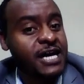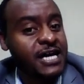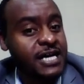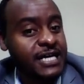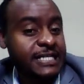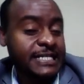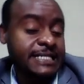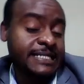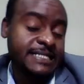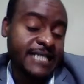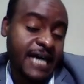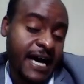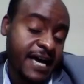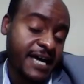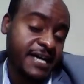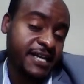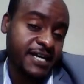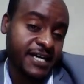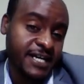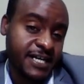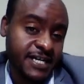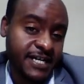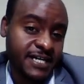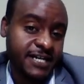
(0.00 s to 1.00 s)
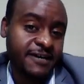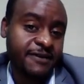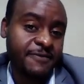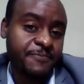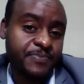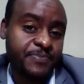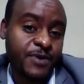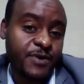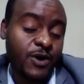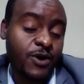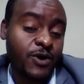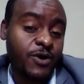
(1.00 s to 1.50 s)
designing
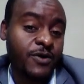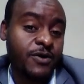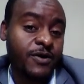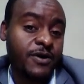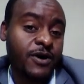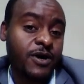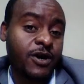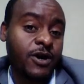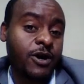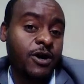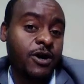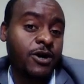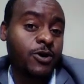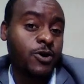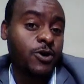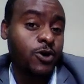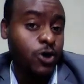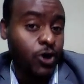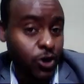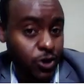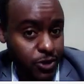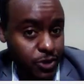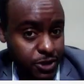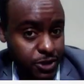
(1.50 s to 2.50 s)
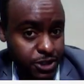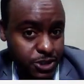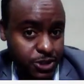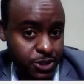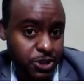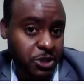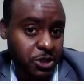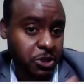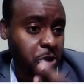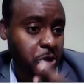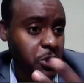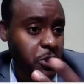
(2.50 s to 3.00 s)
courses or
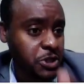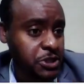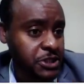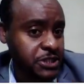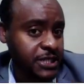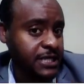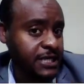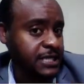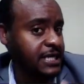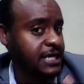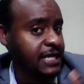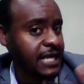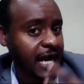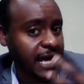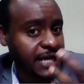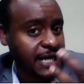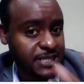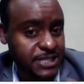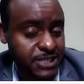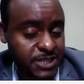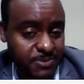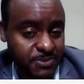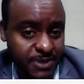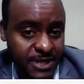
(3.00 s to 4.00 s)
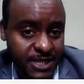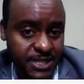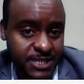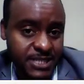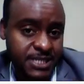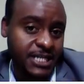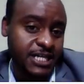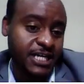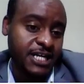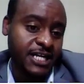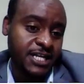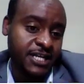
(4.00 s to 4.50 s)
content and assessment
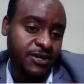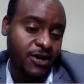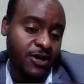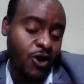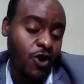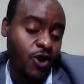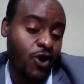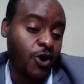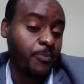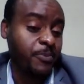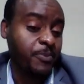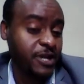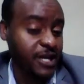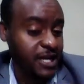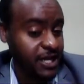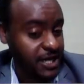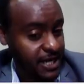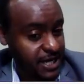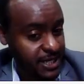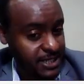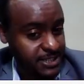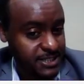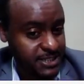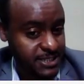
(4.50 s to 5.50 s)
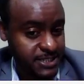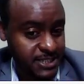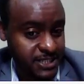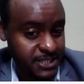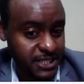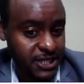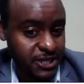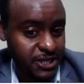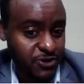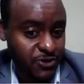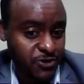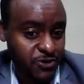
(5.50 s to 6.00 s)
in OpenEDX
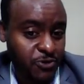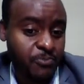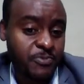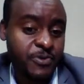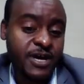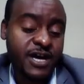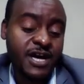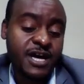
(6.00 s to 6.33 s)
Studio